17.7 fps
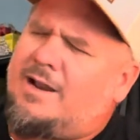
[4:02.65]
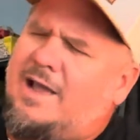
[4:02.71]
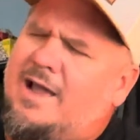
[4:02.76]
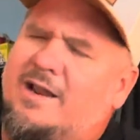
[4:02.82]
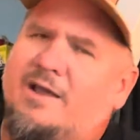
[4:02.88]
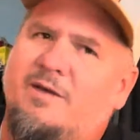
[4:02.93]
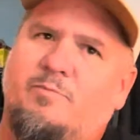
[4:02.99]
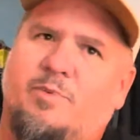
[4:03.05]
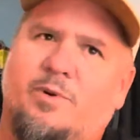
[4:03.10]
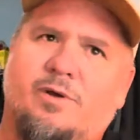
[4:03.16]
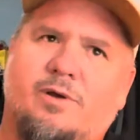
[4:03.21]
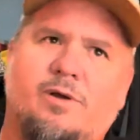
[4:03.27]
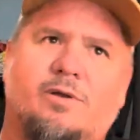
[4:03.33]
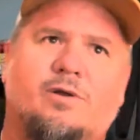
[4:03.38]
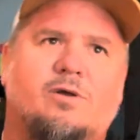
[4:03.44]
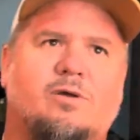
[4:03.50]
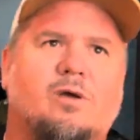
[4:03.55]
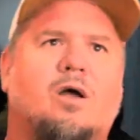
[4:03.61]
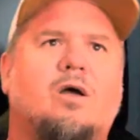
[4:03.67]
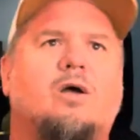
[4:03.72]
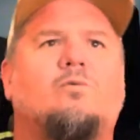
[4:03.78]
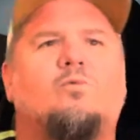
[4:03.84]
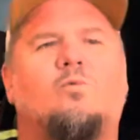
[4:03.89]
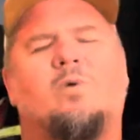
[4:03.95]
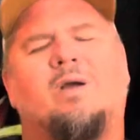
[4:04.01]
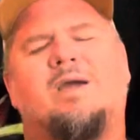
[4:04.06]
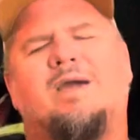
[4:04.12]
let it burn all the
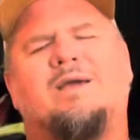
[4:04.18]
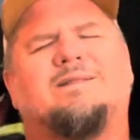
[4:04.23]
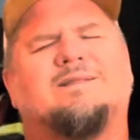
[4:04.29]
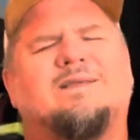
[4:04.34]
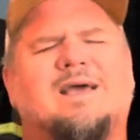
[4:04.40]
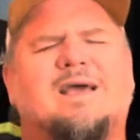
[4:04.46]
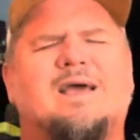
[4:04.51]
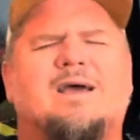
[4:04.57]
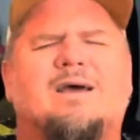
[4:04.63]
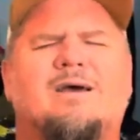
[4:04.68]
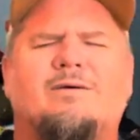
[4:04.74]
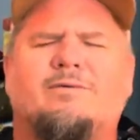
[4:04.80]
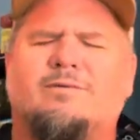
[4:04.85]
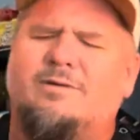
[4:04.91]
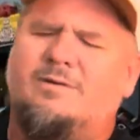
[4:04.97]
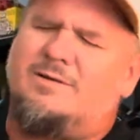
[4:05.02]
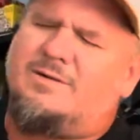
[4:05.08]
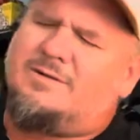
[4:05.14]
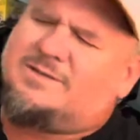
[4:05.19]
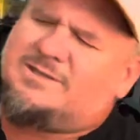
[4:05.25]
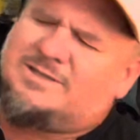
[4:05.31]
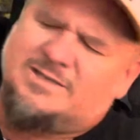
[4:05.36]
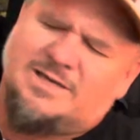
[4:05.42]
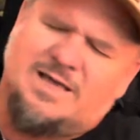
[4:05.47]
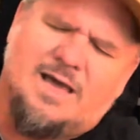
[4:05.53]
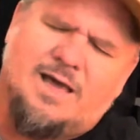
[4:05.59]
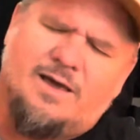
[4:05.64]
way
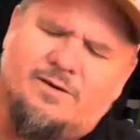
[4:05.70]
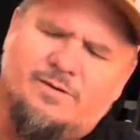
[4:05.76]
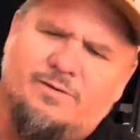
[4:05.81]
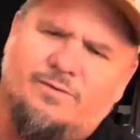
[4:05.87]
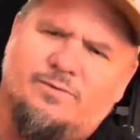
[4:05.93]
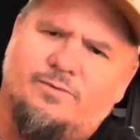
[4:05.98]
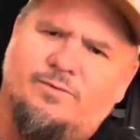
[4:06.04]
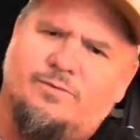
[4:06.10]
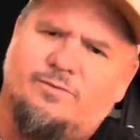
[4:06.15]
downtown.